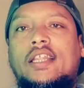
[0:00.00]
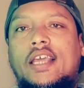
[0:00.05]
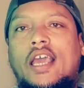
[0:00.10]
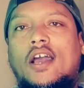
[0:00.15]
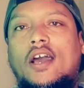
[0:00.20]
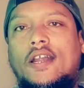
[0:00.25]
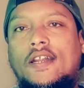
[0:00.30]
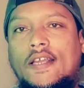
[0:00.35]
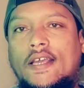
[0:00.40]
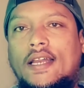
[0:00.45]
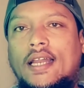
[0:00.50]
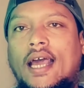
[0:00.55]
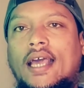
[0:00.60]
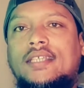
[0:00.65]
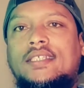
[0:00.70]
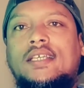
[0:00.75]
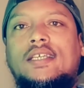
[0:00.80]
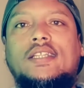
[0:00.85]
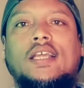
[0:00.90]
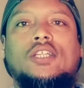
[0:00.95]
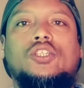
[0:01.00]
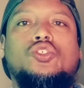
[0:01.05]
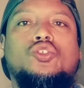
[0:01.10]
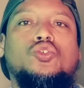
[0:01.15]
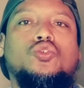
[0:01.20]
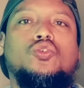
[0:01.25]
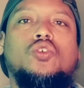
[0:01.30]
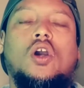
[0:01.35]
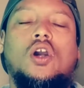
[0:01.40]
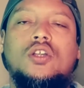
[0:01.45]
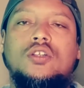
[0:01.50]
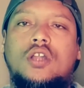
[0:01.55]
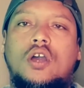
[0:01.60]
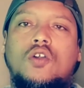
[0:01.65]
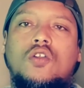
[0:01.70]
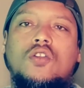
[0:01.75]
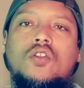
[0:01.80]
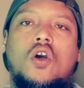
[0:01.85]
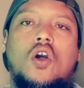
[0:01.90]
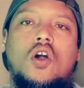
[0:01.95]
they are realizing that you are no
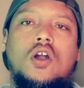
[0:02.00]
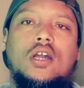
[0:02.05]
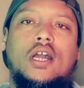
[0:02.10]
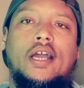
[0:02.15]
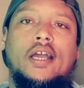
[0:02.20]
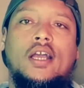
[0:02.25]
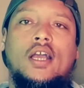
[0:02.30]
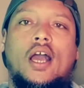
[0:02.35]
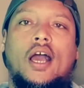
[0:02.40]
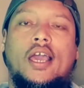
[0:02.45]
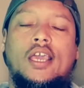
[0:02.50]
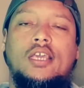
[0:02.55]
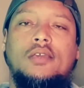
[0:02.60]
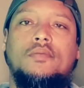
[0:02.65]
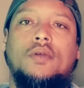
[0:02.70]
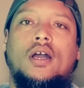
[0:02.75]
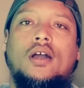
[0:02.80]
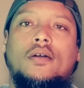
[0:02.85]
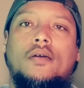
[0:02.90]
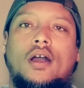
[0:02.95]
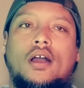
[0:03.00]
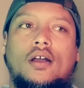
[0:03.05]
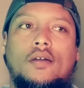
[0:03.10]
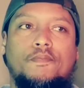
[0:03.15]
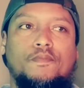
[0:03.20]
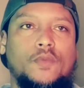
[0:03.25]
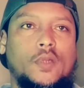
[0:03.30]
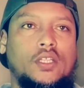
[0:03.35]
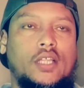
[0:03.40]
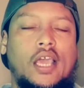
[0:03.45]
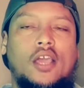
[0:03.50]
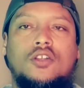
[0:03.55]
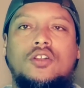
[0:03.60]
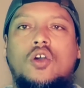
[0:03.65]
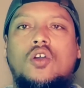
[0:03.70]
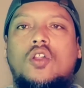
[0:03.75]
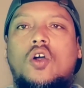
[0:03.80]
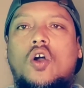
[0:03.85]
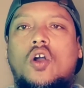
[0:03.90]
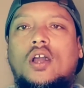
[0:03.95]
longer they are
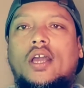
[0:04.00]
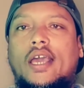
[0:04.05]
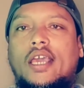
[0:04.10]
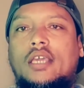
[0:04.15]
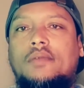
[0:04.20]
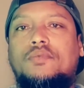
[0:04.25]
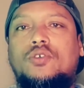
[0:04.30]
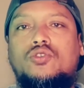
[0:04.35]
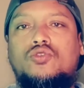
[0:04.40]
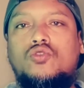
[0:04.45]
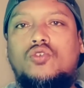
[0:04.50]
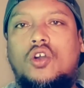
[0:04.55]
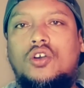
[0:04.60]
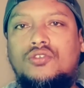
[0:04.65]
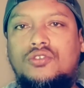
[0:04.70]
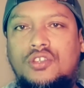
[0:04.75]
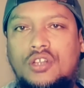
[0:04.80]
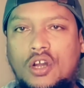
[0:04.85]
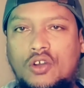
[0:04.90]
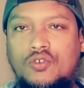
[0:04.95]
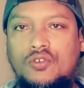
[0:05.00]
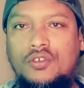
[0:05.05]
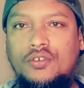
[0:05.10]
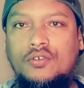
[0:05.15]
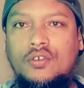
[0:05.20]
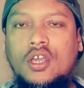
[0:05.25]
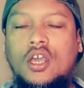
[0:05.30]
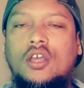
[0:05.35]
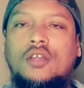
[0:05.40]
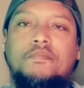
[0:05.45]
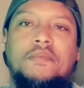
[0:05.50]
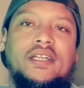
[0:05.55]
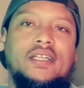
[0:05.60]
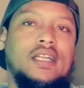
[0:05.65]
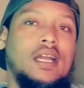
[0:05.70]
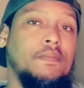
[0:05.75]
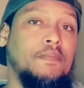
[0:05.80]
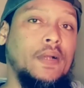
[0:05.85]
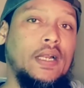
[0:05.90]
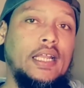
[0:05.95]
no longer able to control you,
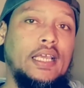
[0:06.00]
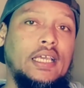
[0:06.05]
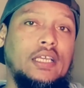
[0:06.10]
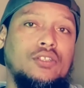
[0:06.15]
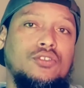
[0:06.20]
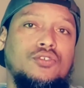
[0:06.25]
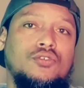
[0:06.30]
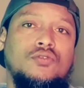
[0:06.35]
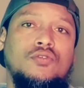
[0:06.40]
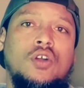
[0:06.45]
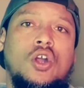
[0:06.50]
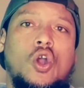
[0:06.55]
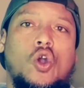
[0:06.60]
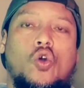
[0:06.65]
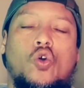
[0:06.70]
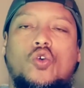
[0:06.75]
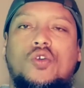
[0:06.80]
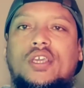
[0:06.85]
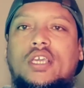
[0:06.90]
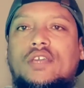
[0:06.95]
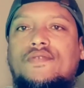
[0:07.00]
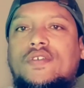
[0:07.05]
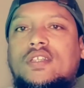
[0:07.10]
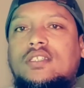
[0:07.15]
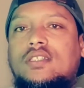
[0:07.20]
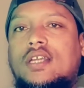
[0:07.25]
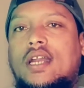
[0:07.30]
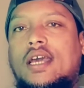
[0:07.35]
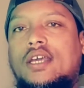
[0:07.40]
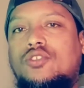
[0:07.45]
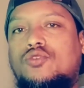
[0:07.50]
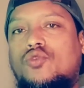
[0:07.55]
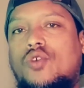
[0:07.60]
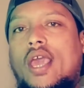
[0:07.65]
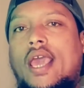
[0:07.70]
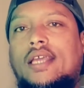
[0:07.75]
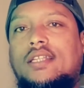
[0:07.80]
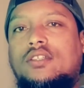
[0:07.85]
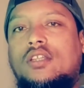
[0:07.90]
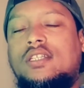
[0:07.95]
manipulate you, or even try to
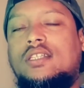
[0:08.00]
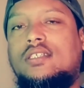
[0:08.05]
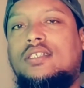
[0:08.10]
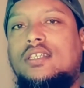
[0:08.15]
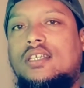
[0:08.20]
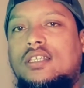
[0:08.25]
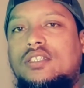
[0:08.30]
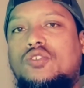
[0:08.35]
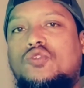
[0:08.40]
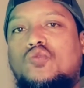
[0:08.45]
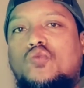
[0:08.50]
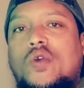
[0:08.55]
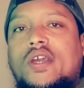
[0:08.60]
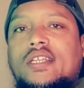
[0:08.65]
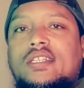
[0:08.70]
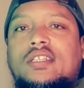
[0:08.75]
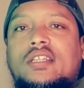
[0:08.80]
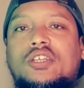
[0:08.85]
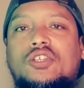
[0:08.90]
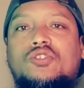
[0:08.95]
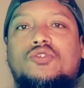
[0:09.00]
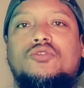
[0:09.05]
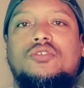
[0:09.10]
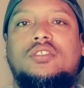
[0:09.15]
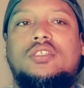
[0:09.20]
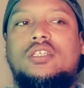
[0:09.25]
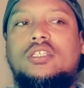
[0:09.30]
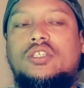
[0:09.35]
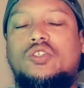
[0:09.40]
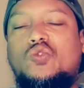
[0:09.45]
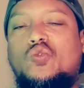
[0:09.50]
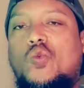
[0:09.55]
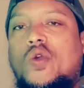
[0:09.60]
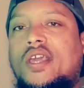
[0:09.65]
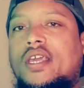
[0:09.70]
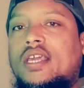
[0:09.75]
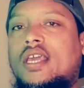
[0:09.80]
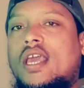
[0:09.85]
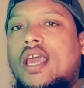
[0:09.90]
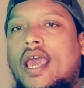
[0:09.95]
act in a certain way, treat you a certain
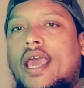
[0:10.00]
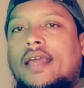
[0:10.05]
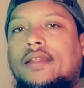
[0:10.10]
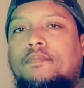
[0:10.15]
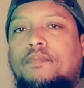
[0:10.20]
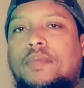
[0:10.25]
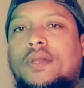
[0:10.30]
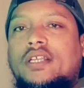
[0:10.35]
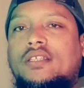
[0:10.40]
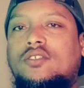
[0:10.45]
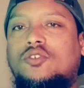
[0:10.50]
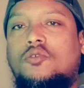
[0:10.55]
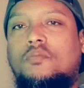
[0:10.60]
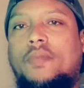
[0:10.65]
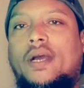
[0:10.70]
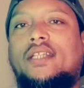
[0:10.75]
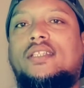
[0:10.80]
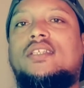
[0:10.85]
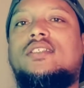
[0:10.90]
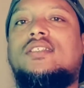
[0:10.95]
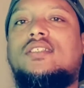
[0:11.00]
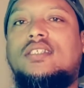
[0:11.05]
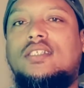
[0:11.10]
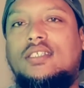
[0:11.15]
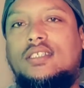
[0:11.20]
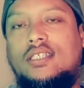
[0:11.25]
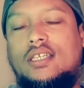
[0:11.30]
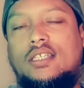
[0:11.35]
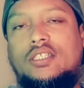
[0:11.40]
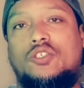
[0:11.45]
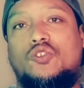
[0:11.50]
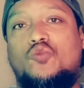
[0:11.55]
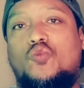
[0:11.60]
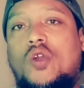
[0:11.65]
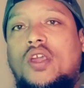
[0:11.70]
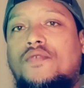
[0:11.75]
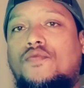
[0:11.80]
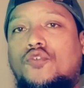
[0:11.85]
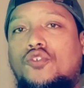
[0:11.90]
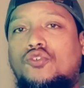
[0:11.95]
way, and press your buttons in a certain
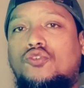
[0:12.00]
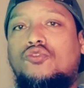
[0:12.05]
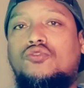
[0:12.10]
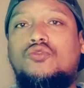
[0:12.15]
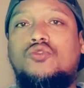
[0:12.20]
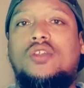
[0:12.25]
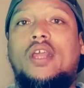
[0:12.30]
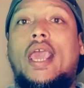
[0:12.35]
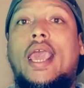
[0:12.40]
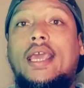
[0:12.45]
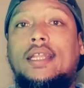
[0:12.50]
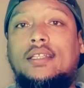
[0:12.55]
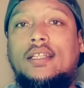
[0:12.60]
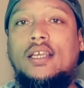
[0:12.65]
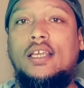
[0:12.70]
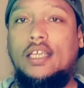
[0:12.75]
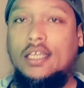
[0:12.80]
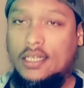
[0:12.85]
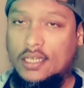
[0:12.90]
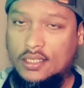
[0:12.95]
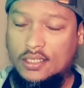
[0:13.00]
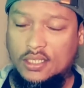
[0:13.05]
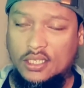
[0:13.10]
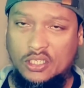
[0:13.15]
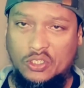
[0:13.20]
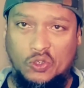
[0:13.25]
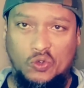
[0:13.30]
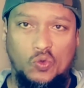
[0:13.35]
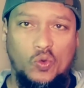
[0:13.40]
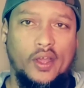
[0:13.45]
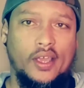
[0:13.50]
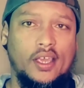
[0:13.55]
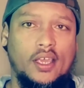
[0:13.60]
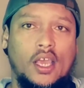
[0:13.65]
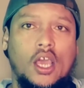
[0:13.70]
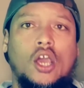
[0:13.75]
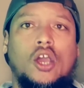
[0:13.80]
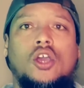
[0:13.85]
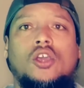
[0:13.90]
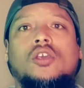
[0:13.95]
way for you to react in a certain way.
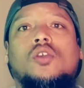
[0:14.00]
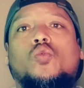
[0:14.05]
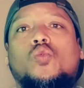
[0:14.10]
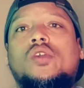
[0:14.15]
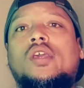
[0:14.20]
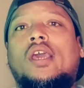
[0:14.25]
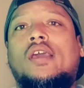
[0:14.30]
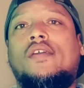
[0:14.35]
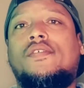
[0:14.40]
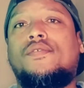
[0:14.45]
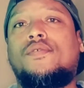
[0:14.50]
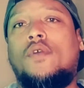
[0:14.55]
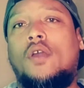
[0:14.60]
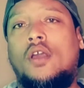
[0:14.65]
We have